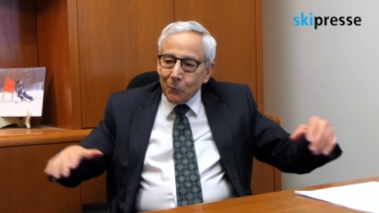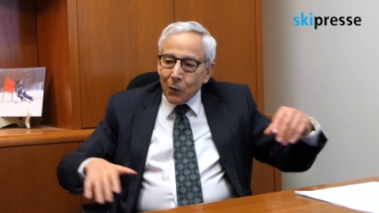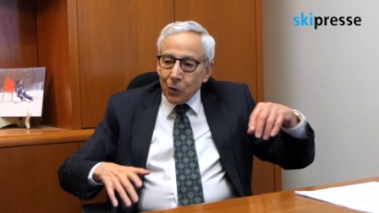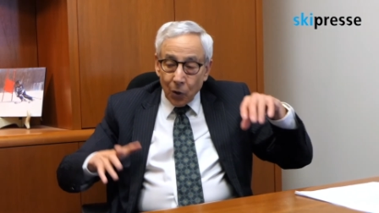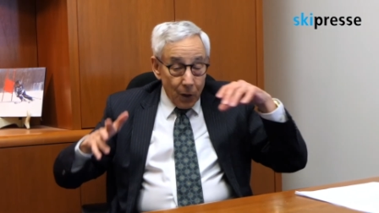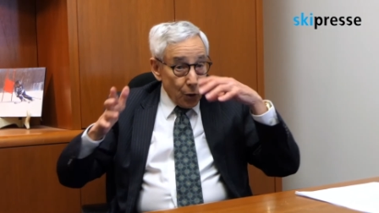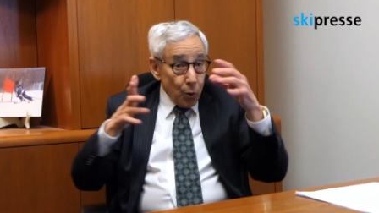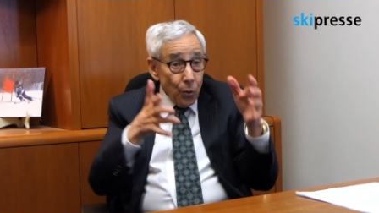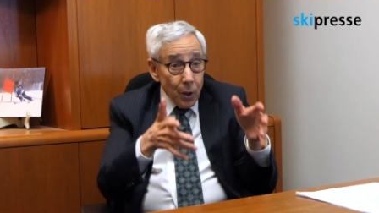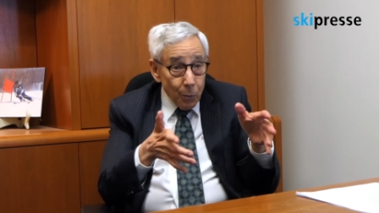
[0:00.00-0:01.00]
so the
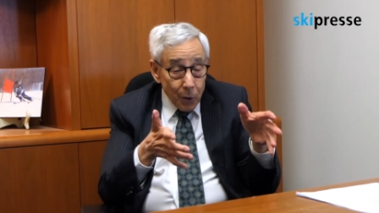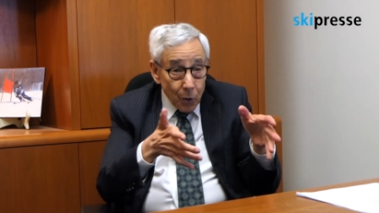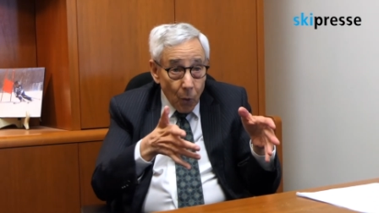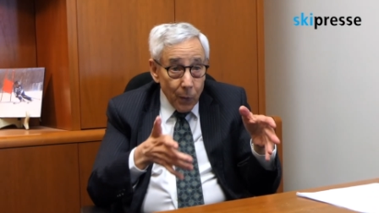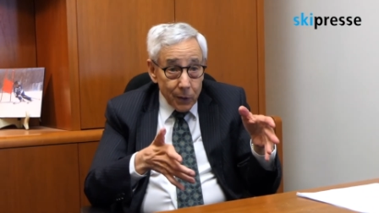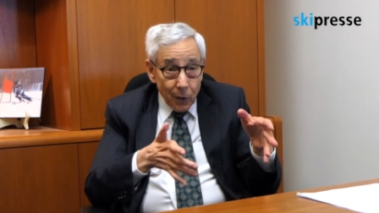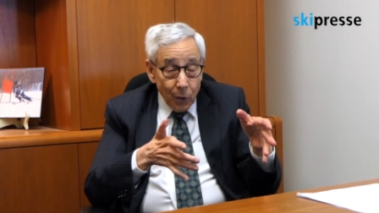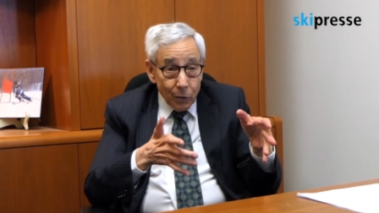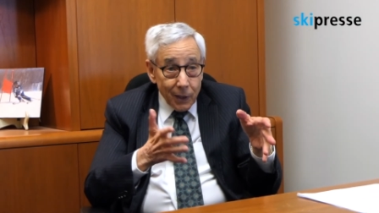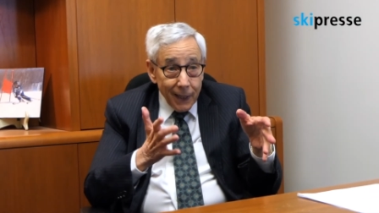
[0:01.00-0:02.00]
two of them would go into the
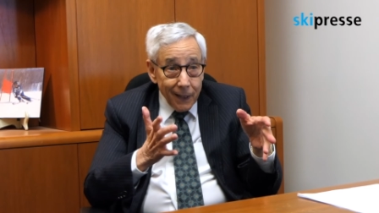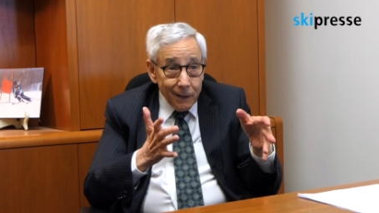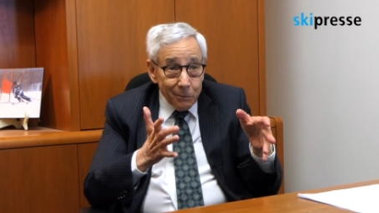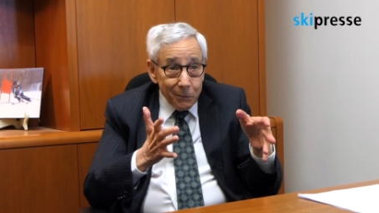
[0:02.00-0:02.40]
hotel